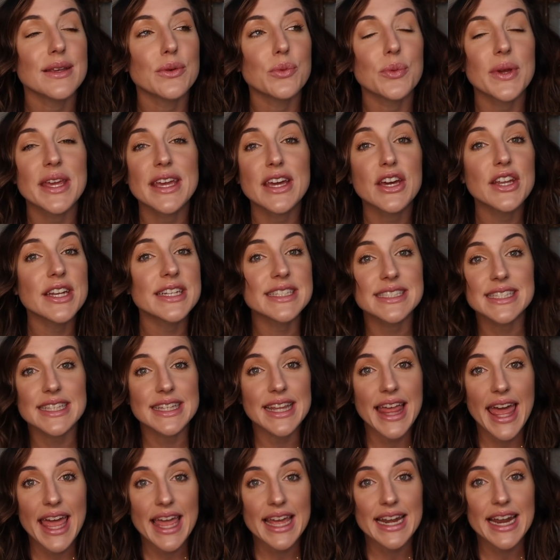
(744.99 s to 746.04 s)
we couldn't
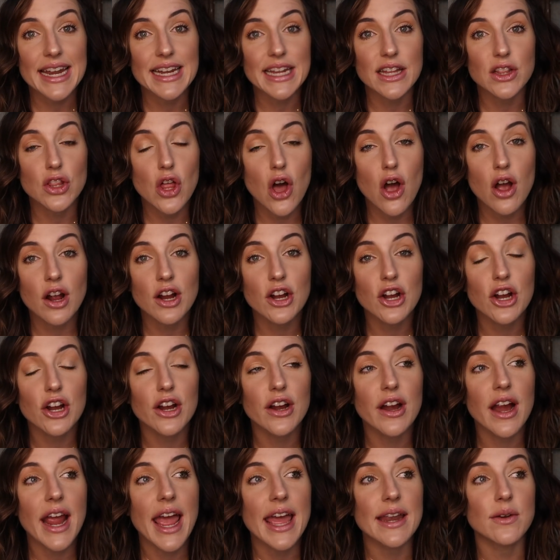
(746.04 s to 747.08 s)
delay it any
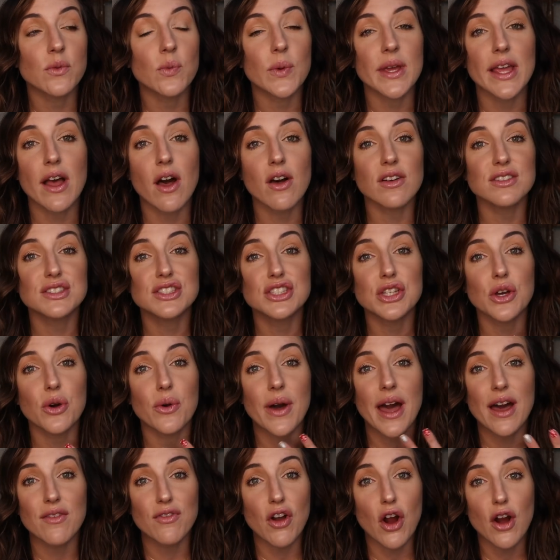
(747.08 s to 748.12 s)
longer and we also
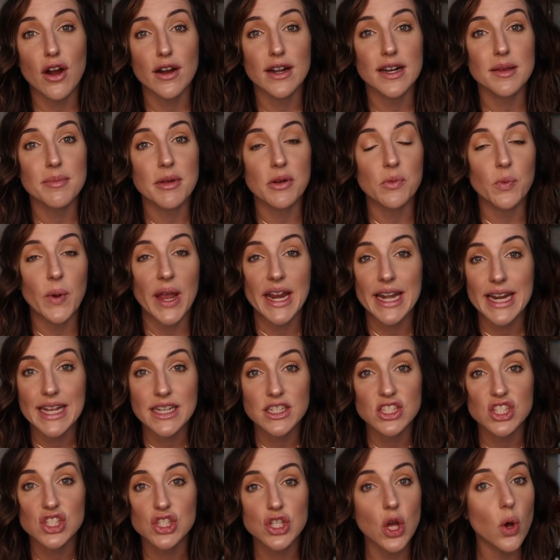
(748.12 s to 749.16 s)
have already been
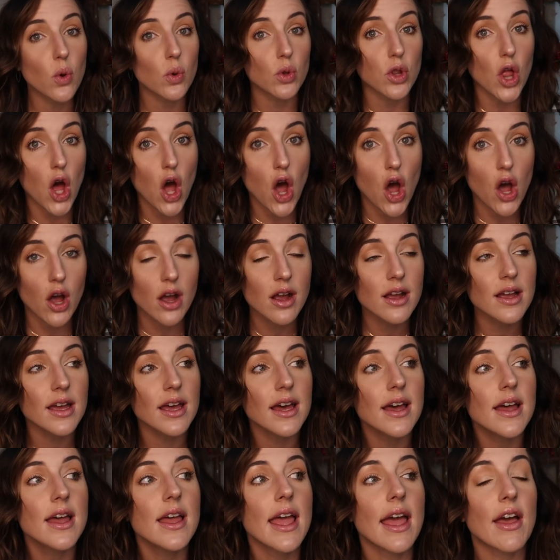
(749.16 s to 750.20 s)
waiting so
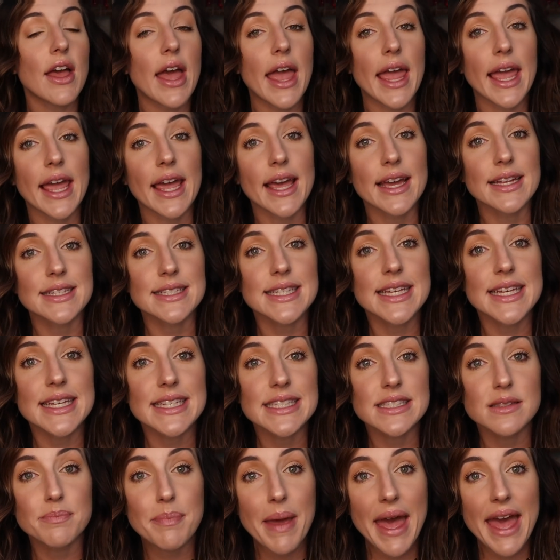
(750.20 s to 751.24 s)
long and
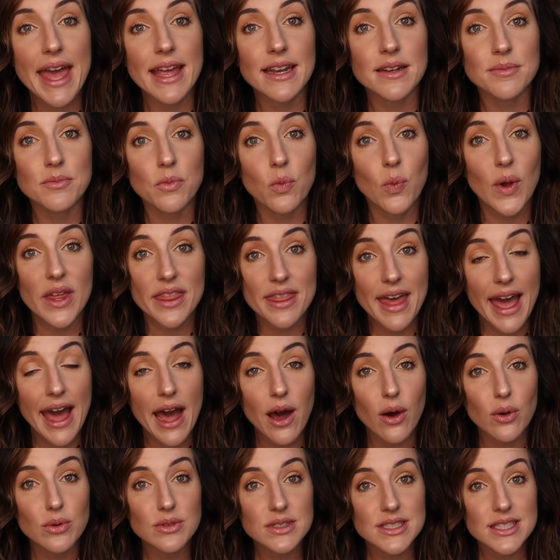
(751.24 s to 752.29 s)
he's been
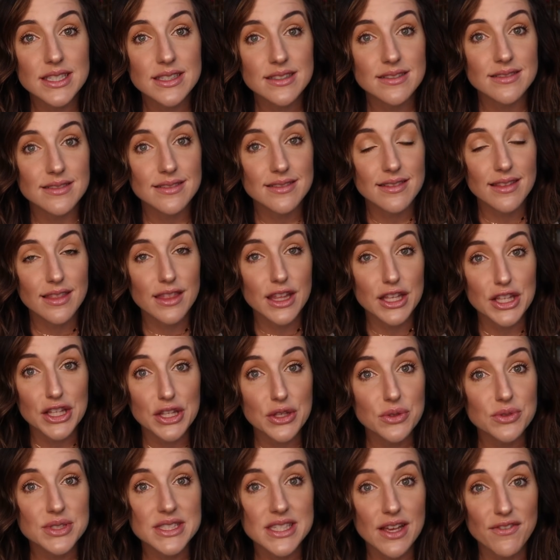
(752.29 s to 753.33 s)
without the
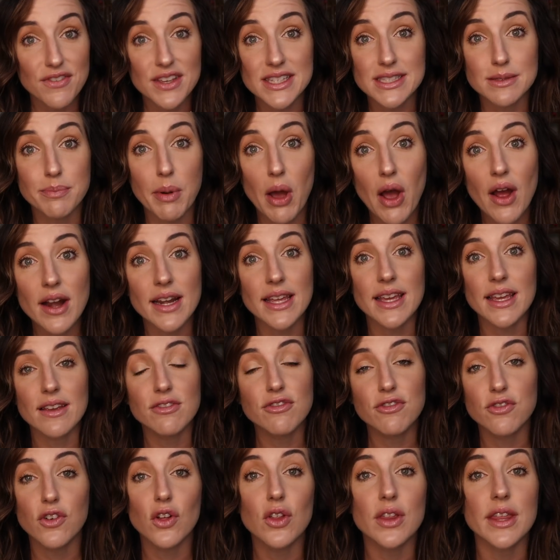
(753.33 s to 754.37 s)
use of his body
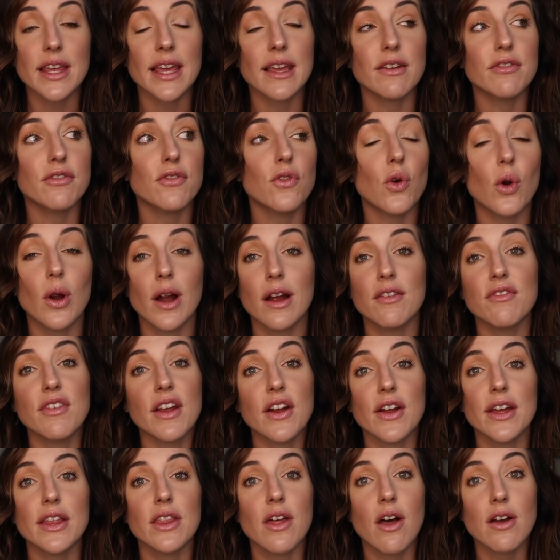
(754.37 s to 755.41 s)
fully for a
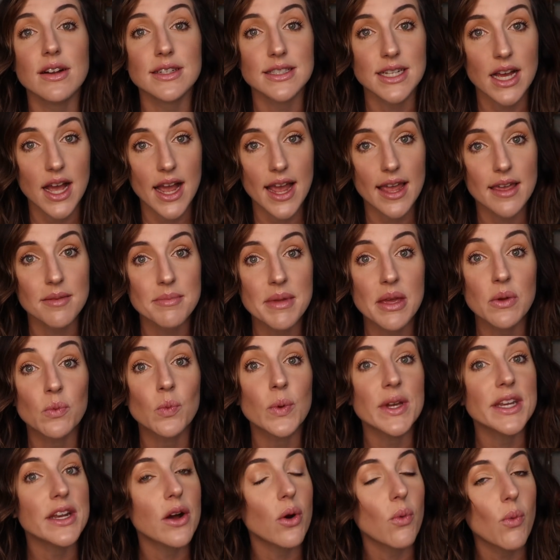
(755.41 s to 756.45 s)
very long time and
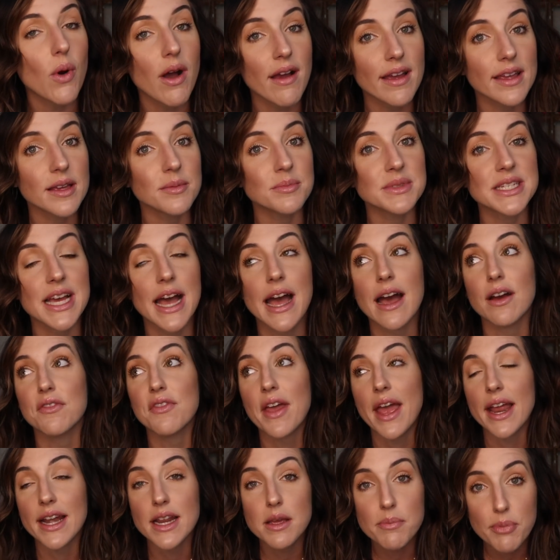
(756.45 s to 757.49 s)
we don't want him to have
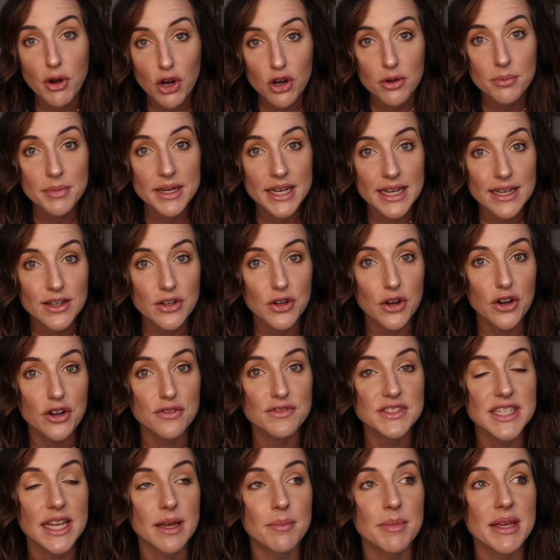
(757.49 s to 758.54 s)
any permanent
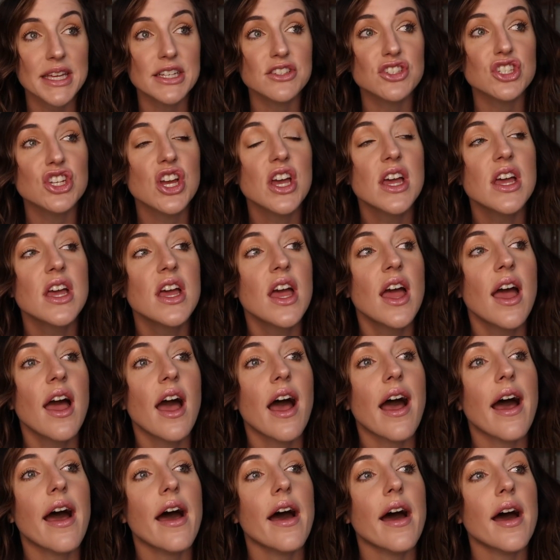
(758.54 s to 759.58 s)
nerve damage
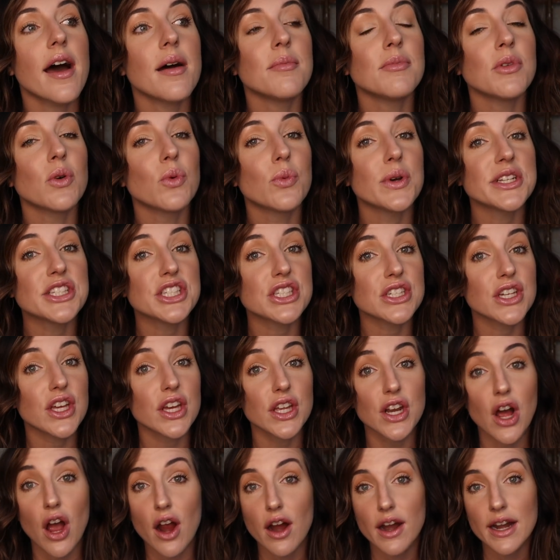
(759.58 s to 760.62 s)
um, which
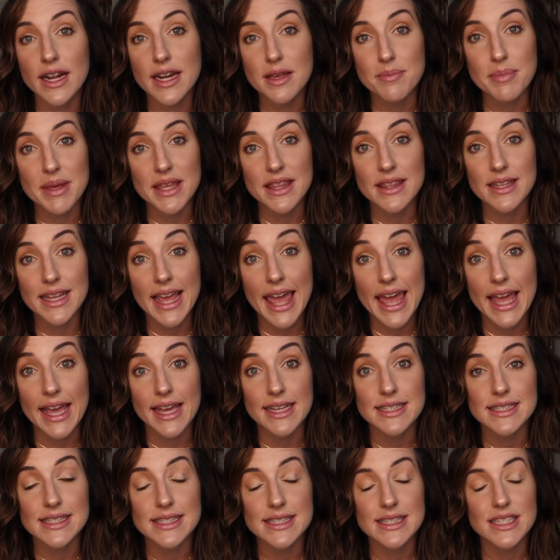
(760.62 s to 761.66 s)
could already be the
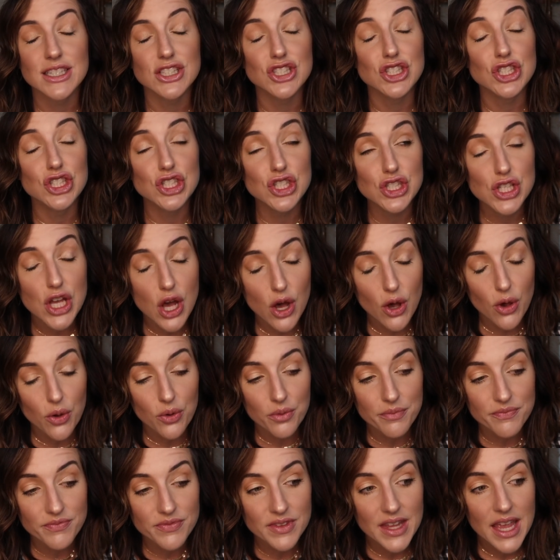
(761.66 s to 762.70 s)
case. So
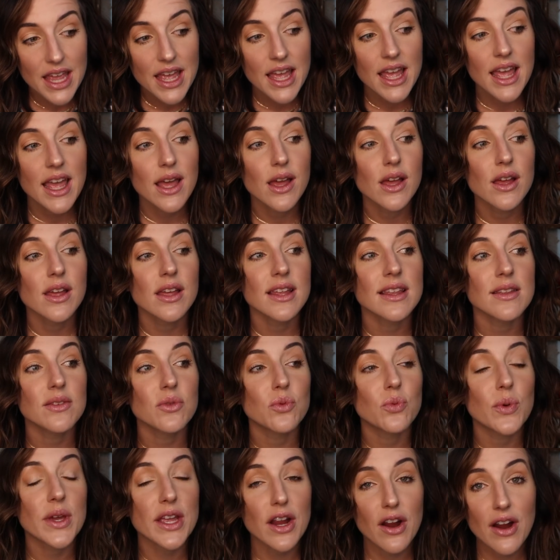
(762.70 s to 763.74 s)

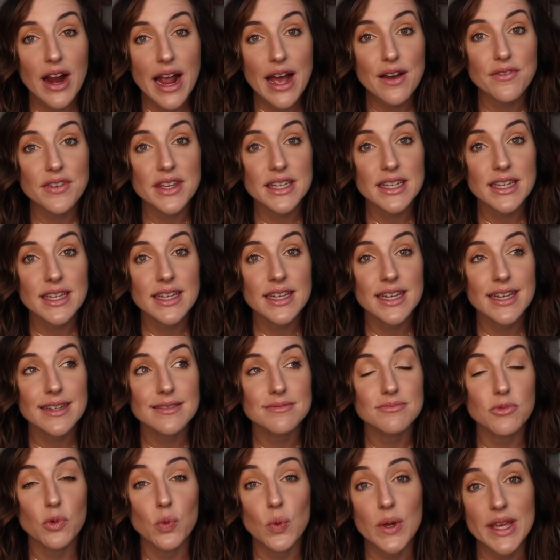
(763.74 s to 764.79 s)
we are having
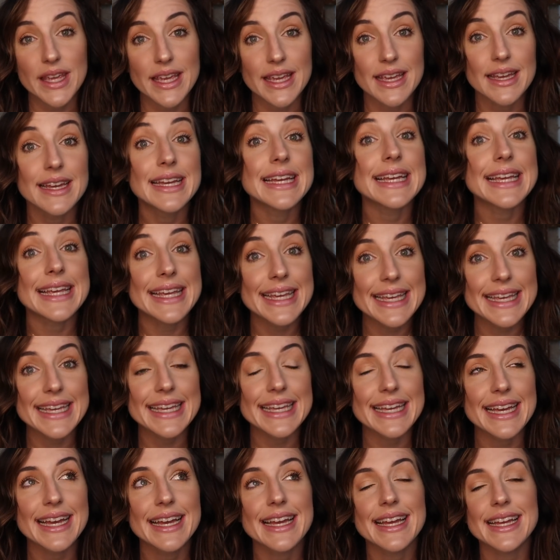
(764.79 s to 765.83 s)
we
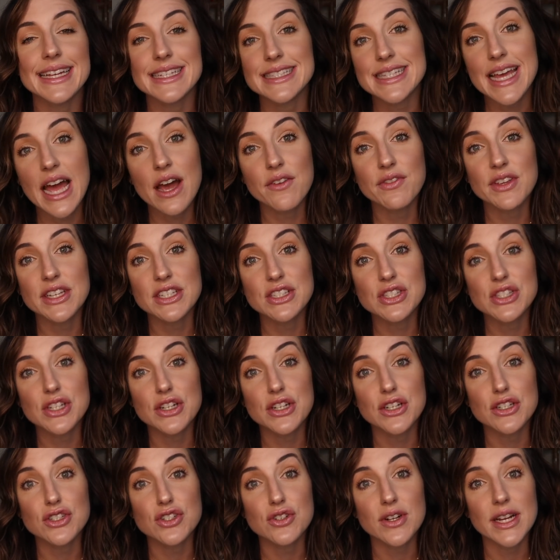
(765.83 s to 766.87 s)
he is having
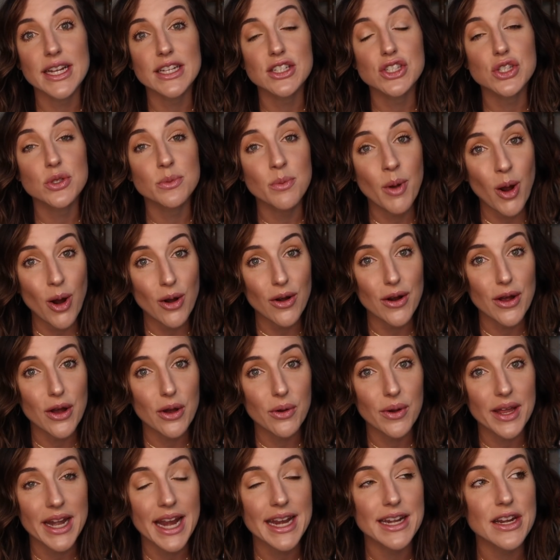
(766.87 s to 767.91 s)
surgery
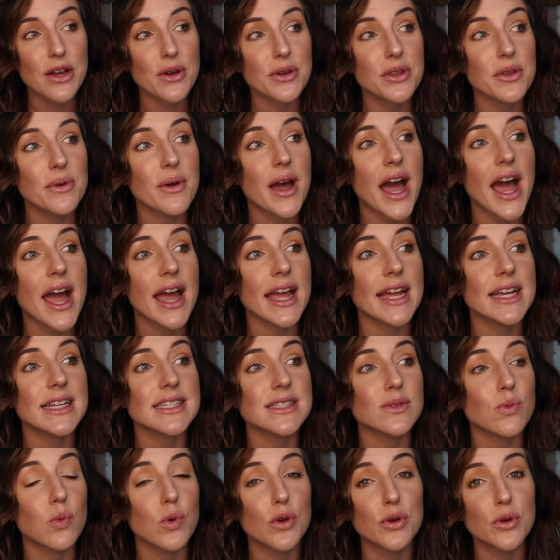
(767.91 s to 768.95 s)
tomorrow and i know you
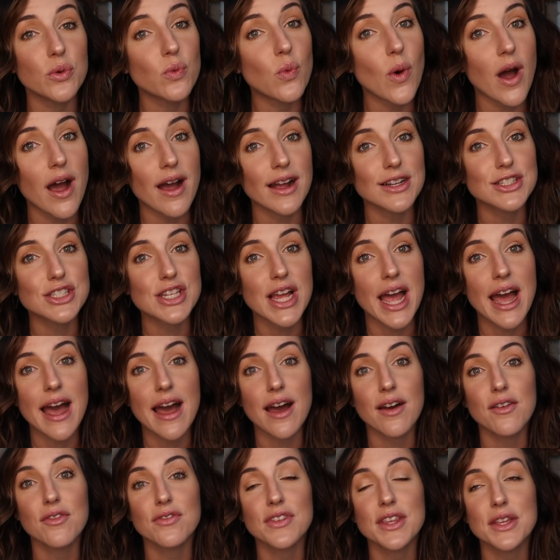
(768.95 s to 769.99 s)
guys who watch
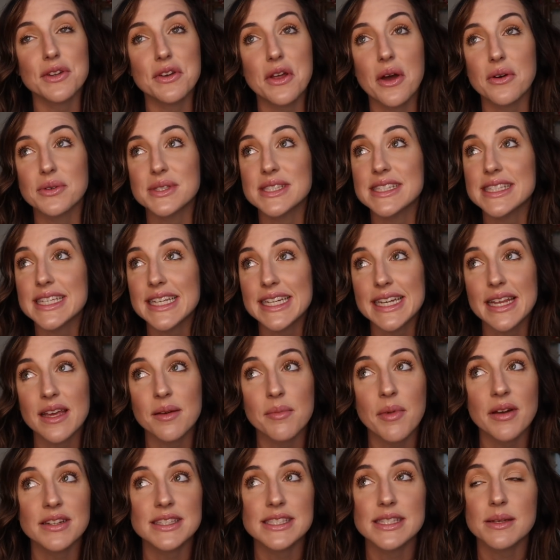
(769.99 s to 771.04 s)
have you know seen
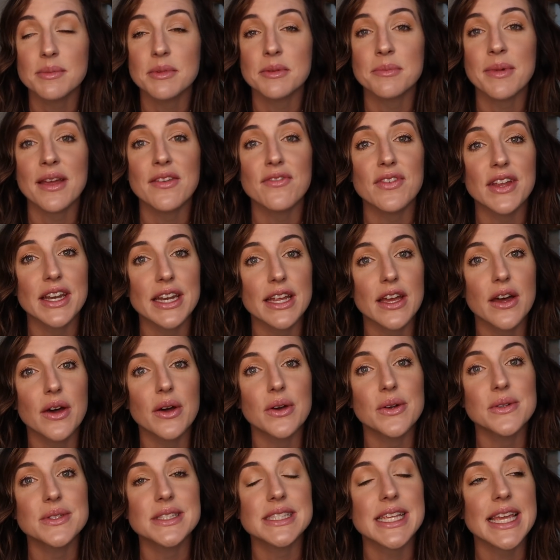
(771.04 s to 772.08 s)
him on some of my
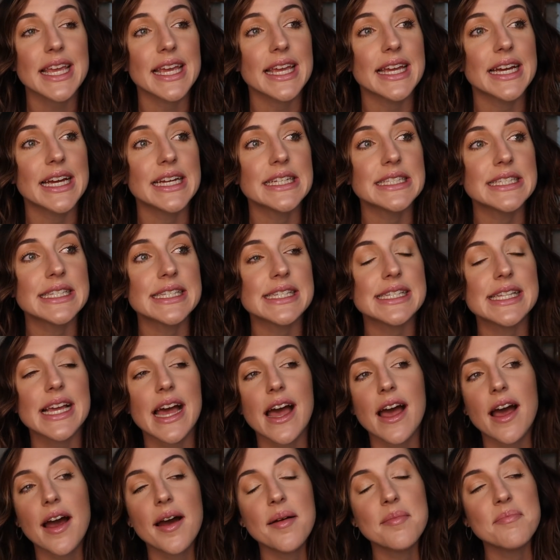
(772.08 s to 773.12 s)
videos and
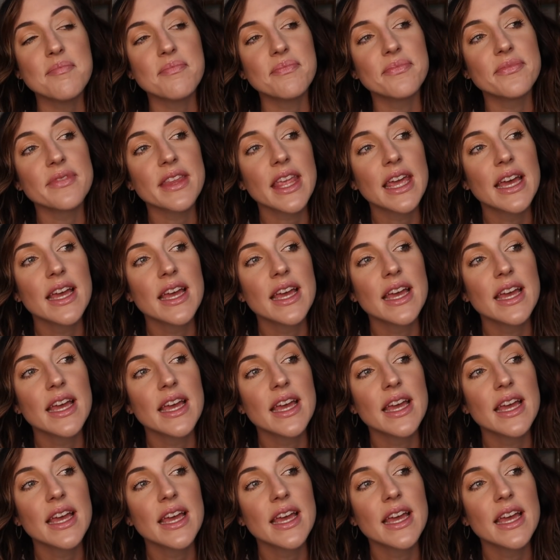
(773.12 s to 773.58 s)
um